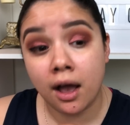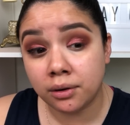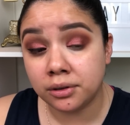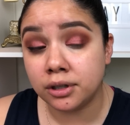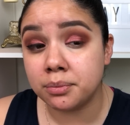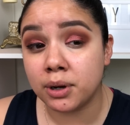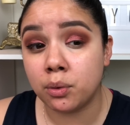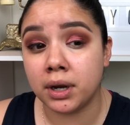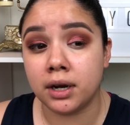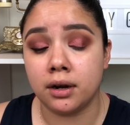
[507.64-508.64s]
out a little bit
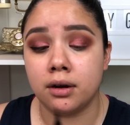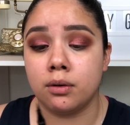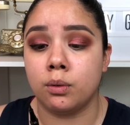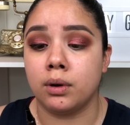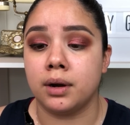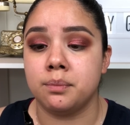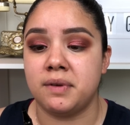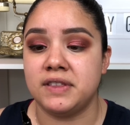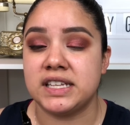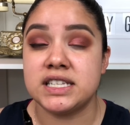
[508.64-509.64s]
quicker, or
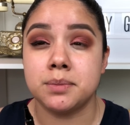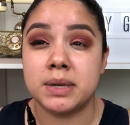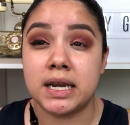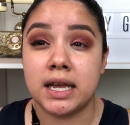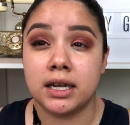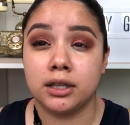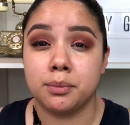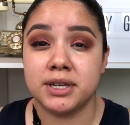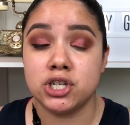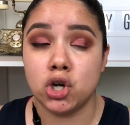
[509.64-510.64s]
maybe the tip can get a
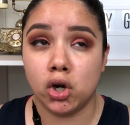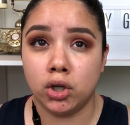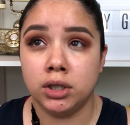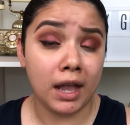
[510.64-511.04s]
little bit dull.